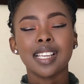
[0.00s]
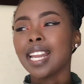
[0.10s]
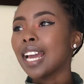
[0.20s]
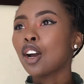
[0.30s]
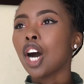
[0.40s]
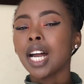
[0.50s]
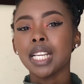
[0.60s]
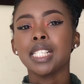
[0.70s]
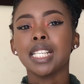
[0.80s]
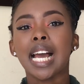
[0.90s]
Like
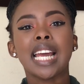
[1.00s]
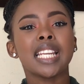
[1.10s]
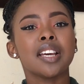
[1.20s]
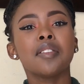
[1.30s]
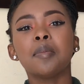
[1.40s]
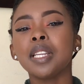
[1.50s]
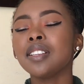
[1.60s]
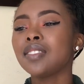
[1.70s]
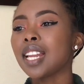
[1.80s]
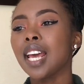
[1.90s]
honestly, I never
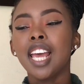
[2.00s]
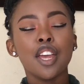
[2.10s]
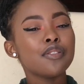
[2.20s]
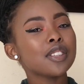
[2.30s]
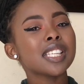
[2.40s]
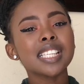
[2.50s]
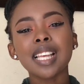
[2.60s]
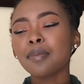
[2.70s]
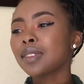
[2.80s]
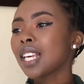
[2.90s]
believed that if you say
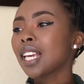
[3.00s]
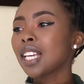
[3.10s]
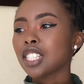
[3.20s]
something,